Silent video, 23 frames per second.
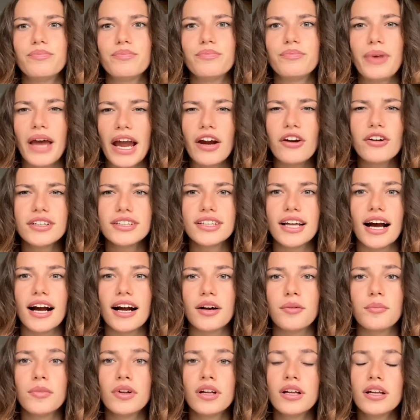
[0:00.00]

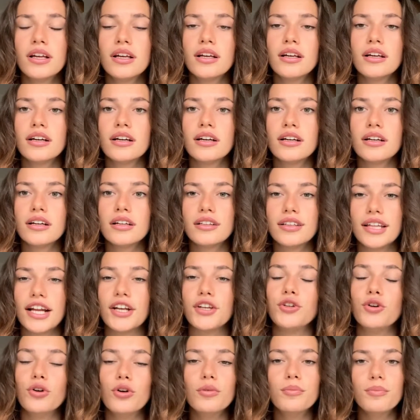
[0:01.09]
paradigm that
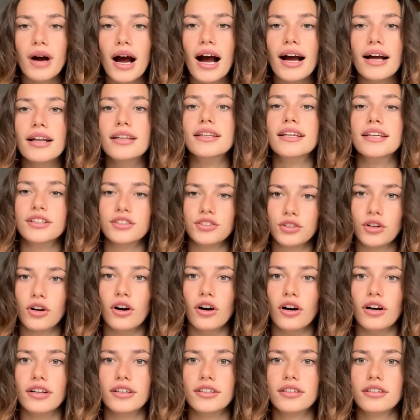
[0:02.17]
your mind is
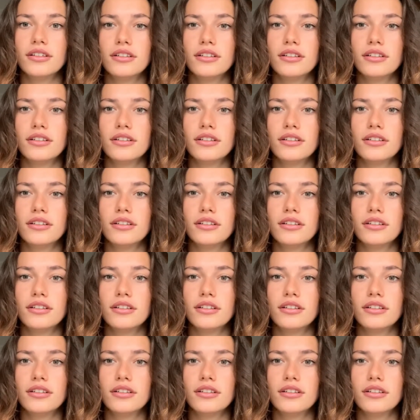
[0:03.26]
God,